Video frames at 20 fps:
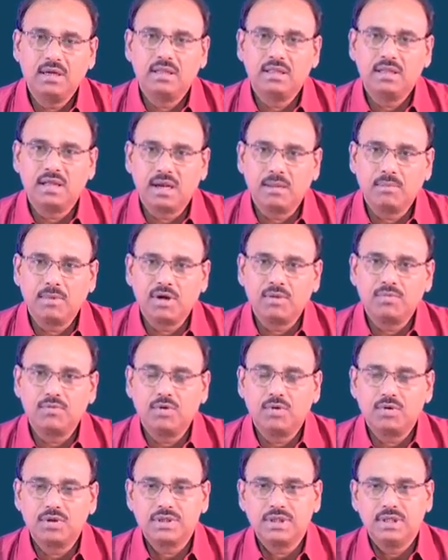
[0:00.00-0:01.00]
the number of
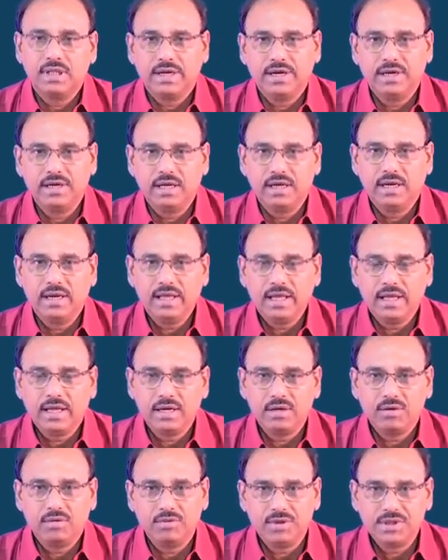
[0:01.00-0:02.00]
nodes in the hidden
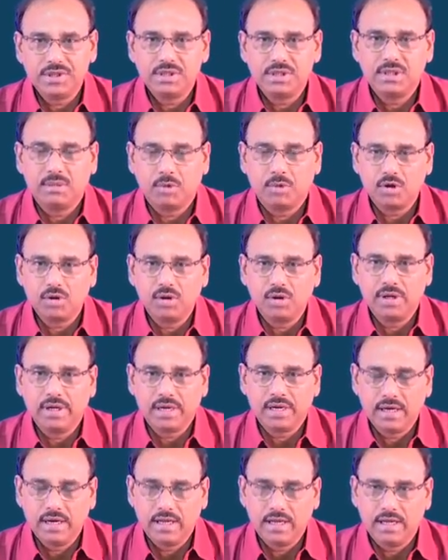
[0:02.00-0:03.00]
layer, which is the
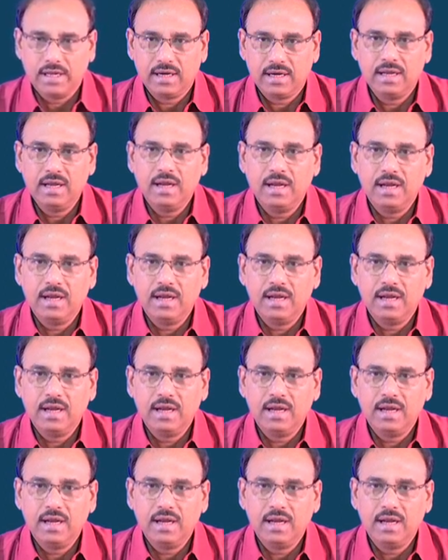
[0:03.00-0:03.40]
bottleneck layer,